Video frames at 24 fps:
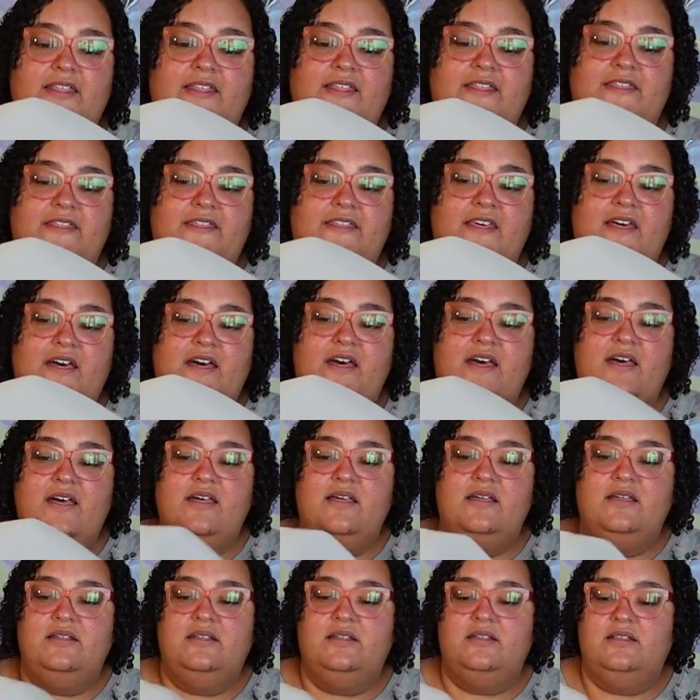
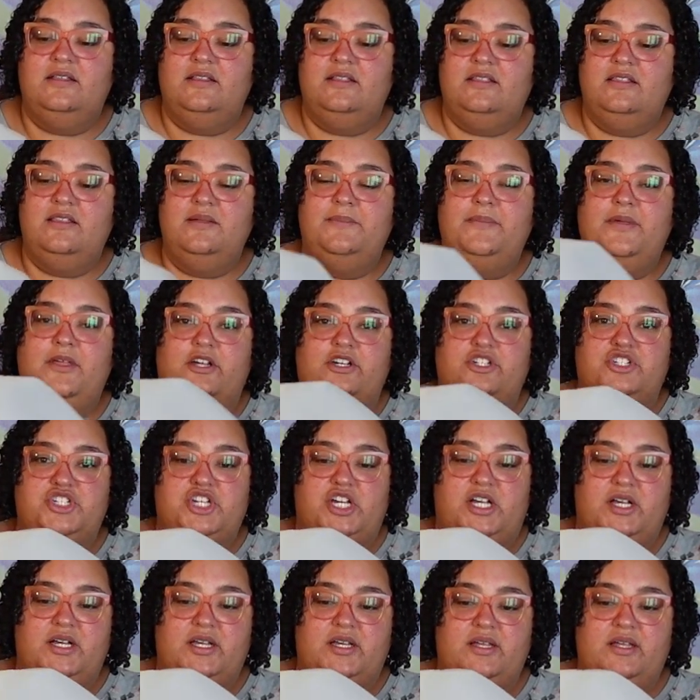the milk
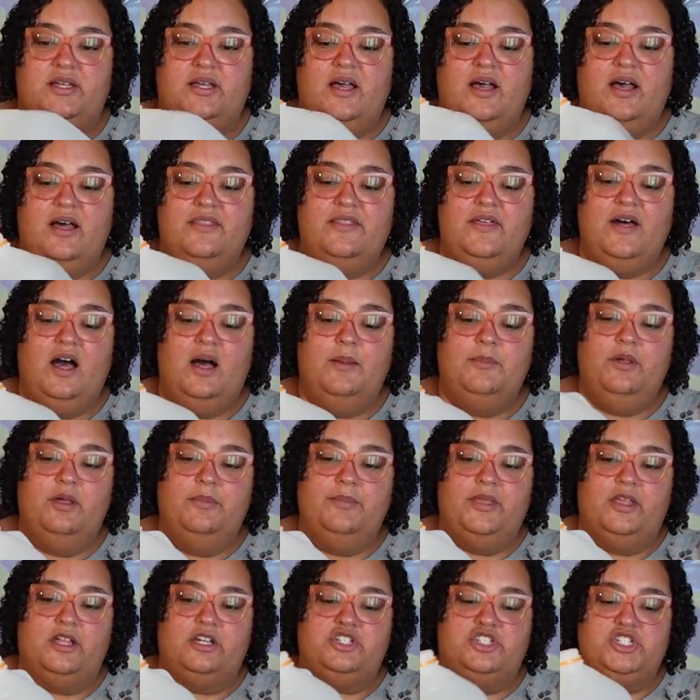jug, the humble
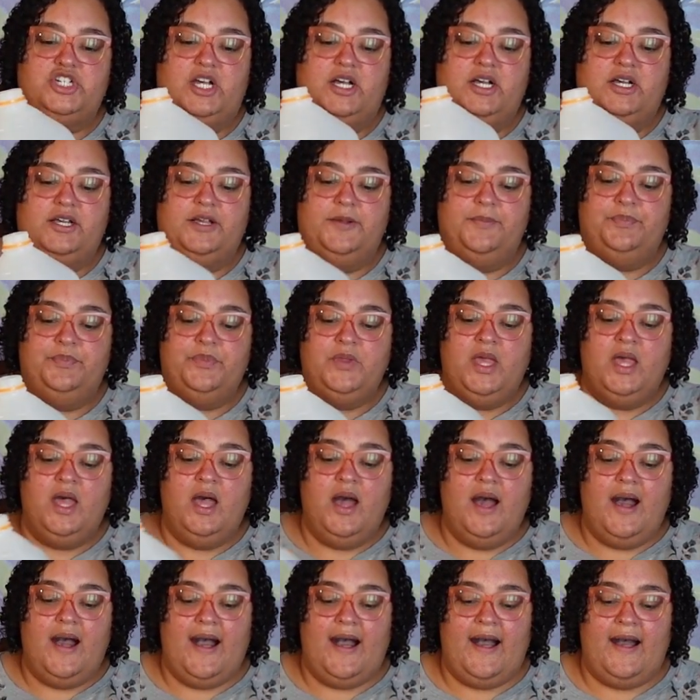milk jug.
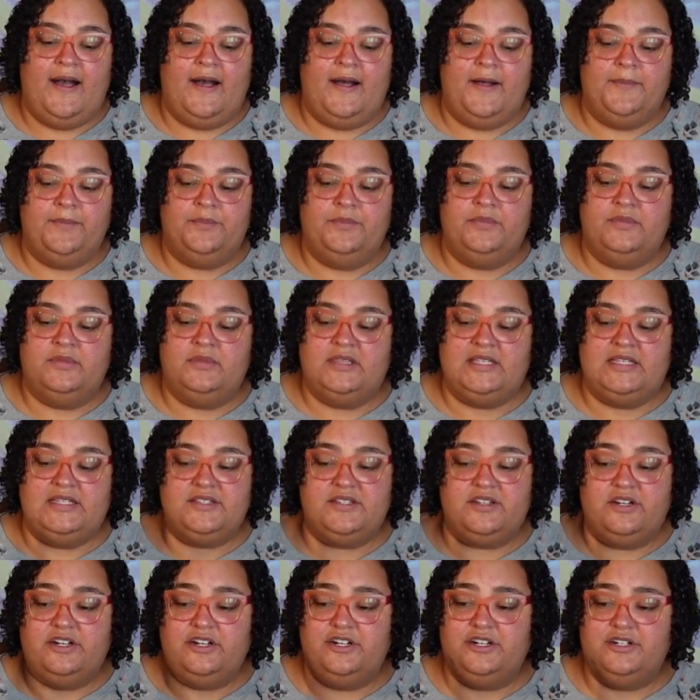These
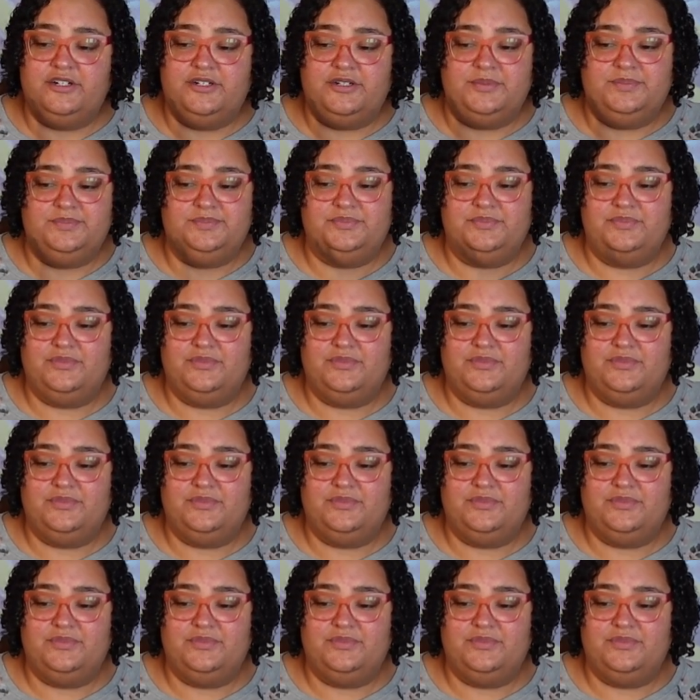are